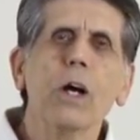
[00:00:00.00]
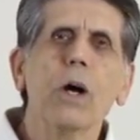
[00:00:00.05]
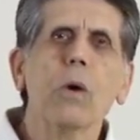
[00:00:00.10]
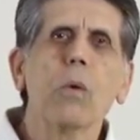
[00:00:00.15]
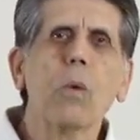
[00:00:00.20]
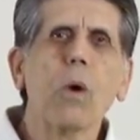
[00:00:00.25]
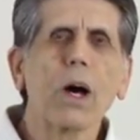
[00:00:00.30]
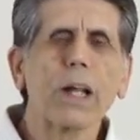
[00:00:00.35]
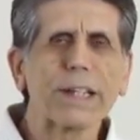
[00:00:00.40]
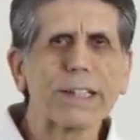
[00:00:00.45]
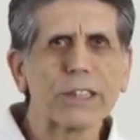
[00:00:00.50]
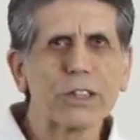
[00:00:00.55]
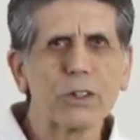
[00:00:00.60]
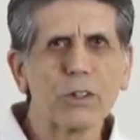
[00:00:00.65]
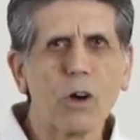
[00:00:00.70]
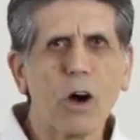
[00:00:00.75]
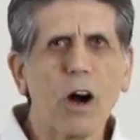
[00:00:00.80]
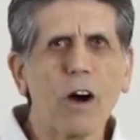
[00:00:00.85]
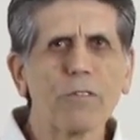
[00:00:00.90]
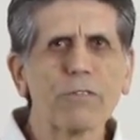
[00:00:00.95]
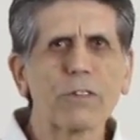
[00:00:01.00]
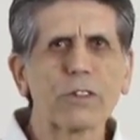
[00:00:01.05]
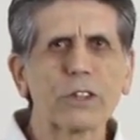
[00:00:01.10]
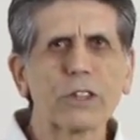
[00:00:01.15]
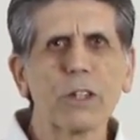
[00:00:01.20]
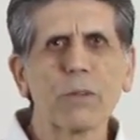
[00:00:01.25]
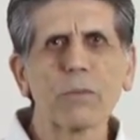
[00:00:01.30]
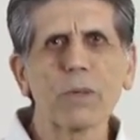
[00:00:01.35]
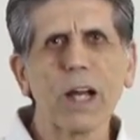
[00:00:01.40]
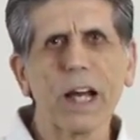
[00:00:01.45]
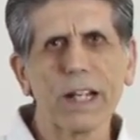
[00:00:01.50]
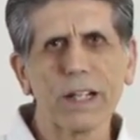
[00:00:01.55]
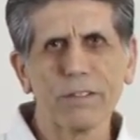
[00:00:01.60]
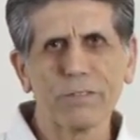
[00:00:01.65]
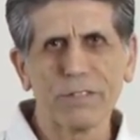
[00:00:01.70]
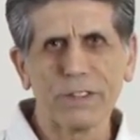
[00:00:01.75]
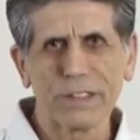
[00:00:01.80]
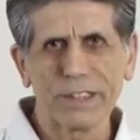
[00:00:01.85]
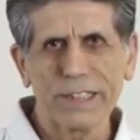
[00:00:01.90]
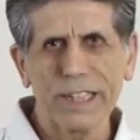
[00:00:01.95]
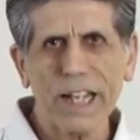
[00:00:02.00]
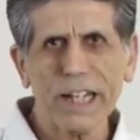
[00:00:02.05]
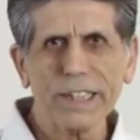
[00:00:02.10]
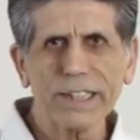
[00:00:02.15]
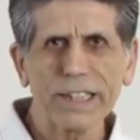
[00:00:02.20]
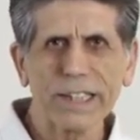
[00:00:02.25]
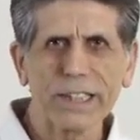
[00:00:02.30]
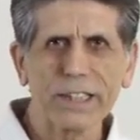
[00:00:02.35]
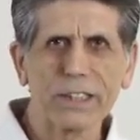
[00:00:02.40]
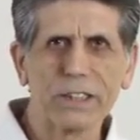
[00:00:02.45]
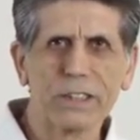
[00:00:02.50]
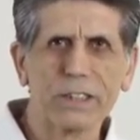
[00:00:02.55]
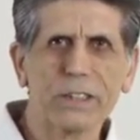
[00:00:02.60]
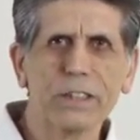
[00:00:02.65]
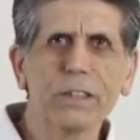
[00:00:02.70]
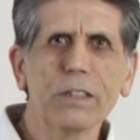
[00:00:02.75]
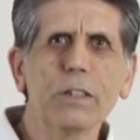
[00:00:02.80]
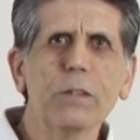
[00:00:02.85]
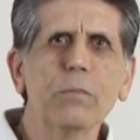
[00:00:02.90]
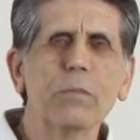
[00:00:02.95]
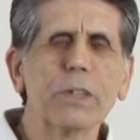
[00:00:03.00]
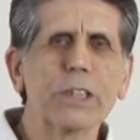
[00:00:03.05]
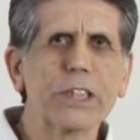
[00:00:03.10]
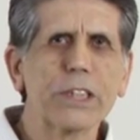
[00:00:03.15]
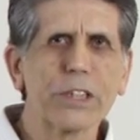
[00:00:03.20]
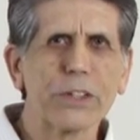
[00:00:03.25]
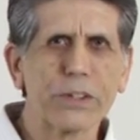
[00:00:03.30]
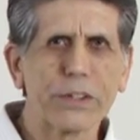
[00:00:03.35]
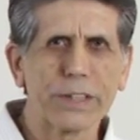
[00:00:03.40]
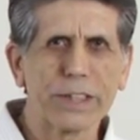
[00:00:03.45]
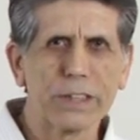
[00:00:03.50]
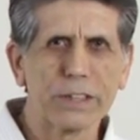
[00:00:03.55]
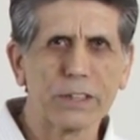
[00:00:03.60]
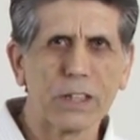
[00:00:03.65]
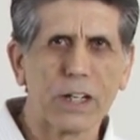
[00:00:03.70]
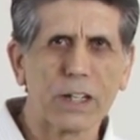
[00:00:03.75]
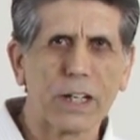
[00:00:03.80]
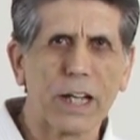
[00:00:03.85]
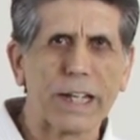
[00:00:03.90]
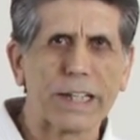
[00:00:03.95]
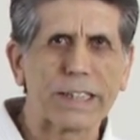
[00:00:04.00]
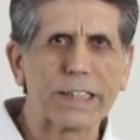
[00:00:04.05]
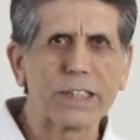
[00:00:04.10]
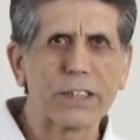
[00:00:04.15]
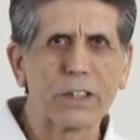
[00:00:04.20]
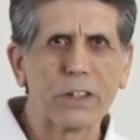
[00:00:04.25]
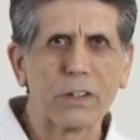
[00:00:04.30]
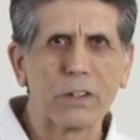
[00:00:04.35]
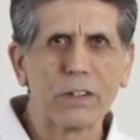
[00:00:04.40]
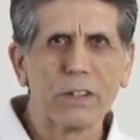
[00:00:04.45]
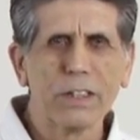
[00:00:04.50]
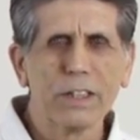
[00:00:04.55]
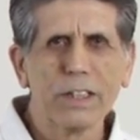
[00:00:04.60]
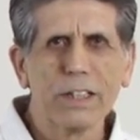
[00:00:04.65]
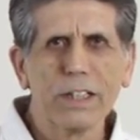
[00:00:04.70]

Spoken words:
wanting to offer some kind of a technical material on Aikido.